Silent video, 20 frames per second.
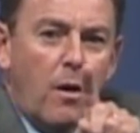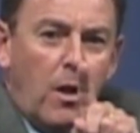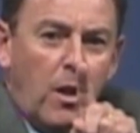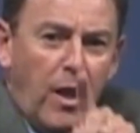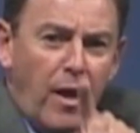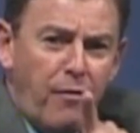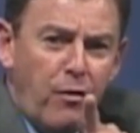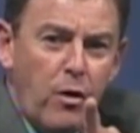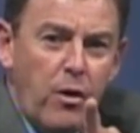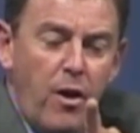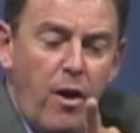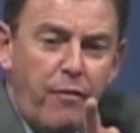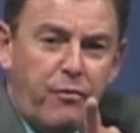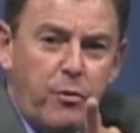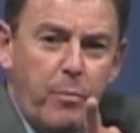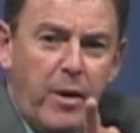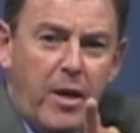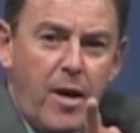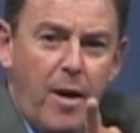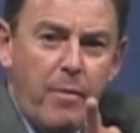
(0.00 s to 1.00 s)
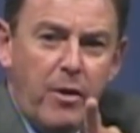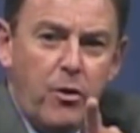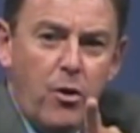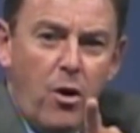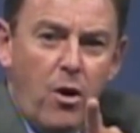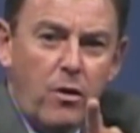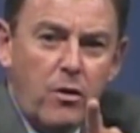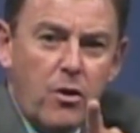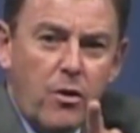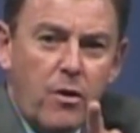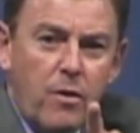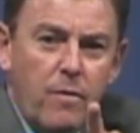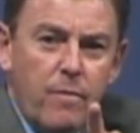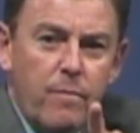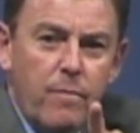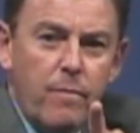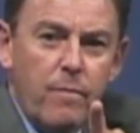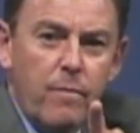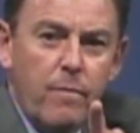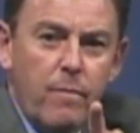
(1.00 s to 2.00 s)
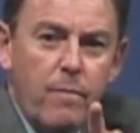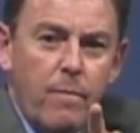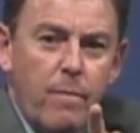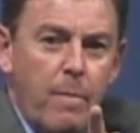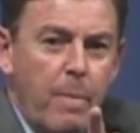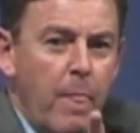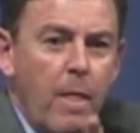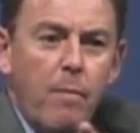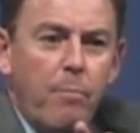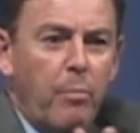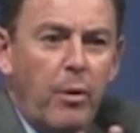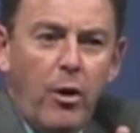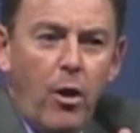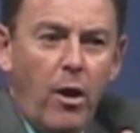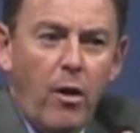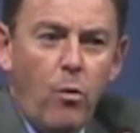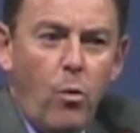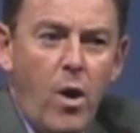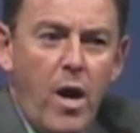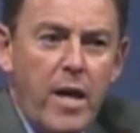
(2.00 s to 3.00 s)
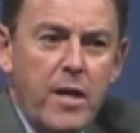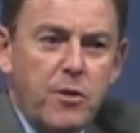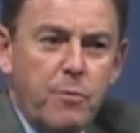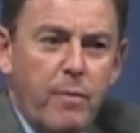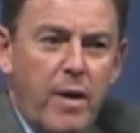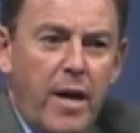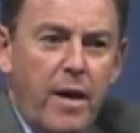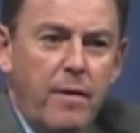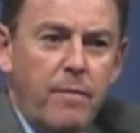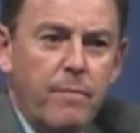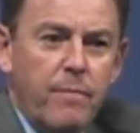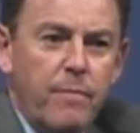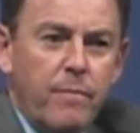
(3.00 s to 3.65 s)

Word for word: Clever enough to become a doctor, but not a wise man.